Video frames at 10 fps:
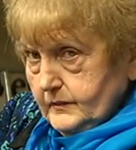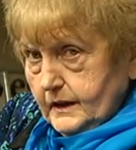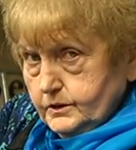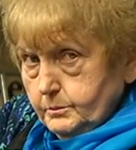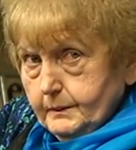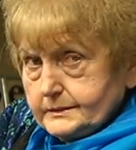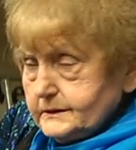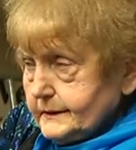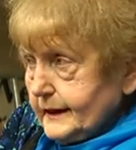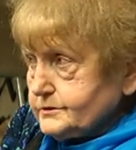And you
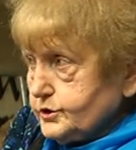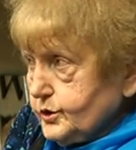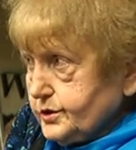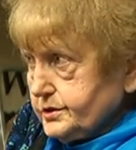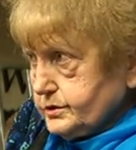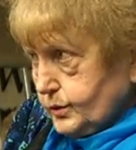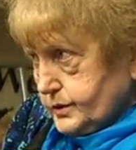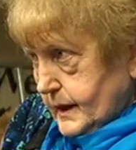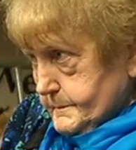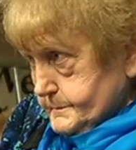better get used to
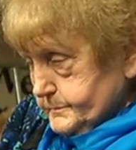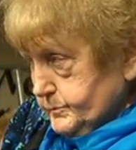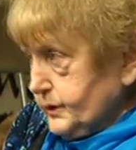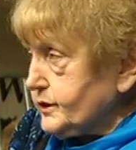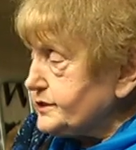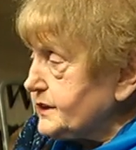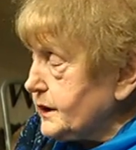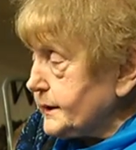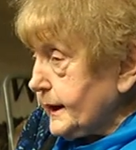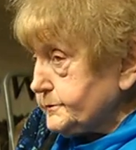them because they
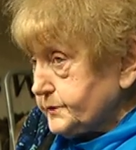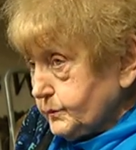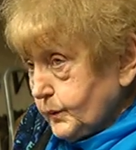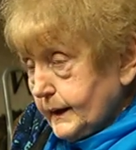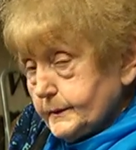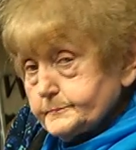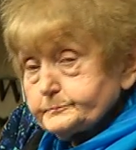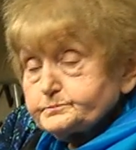are everywhere."